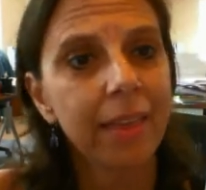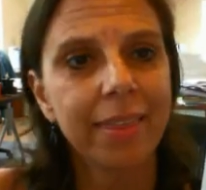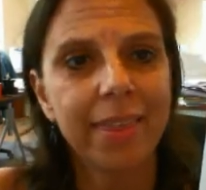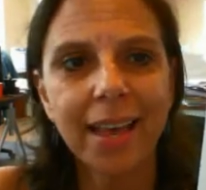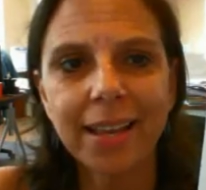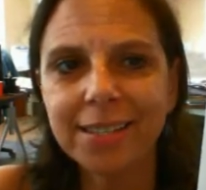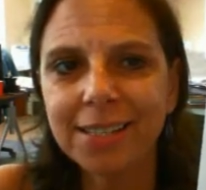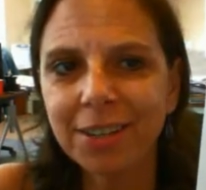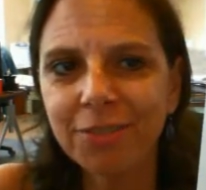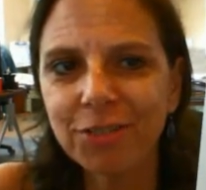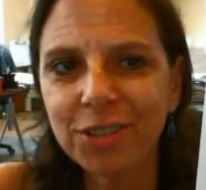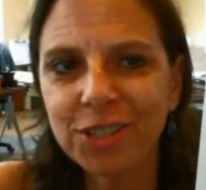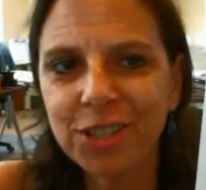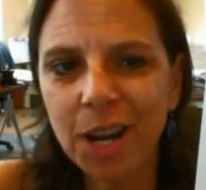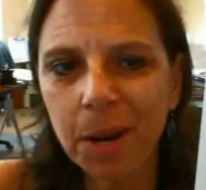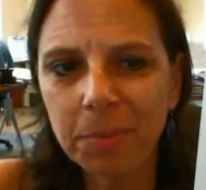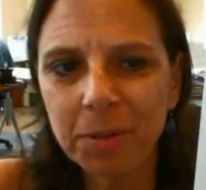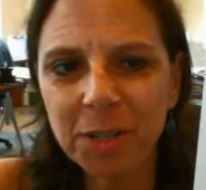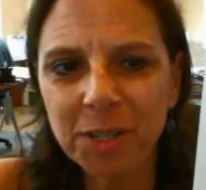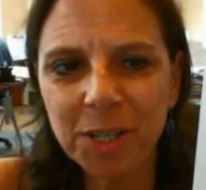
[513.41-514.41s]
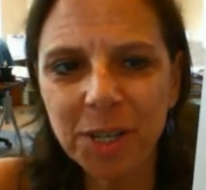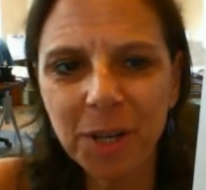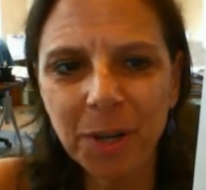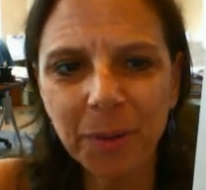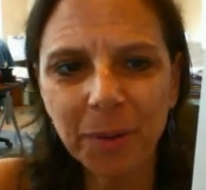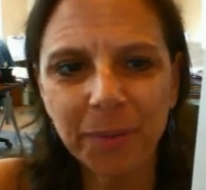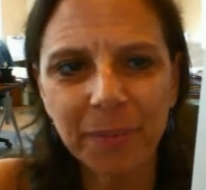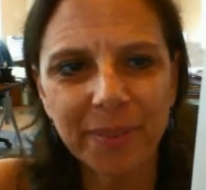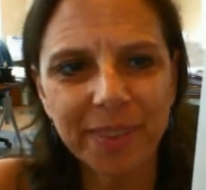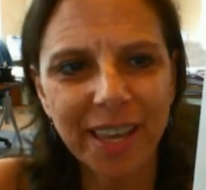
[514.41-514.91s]
That's it for Chapter
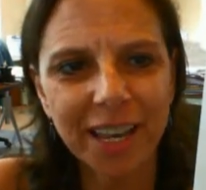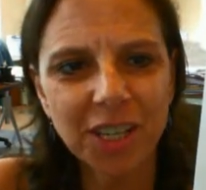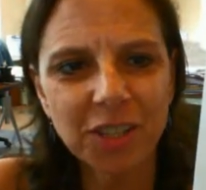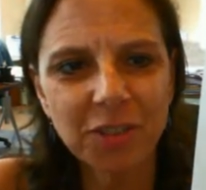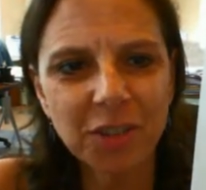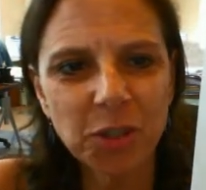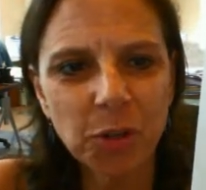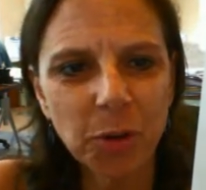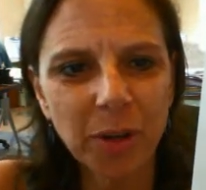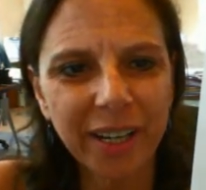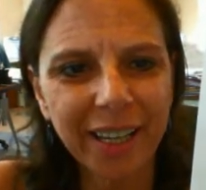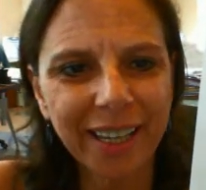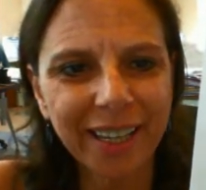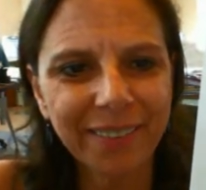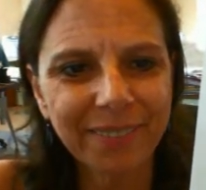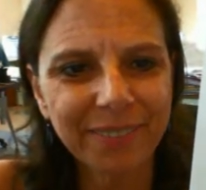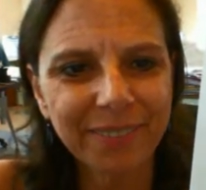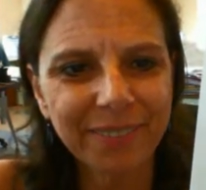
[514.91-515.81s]
2. Thanks for joining.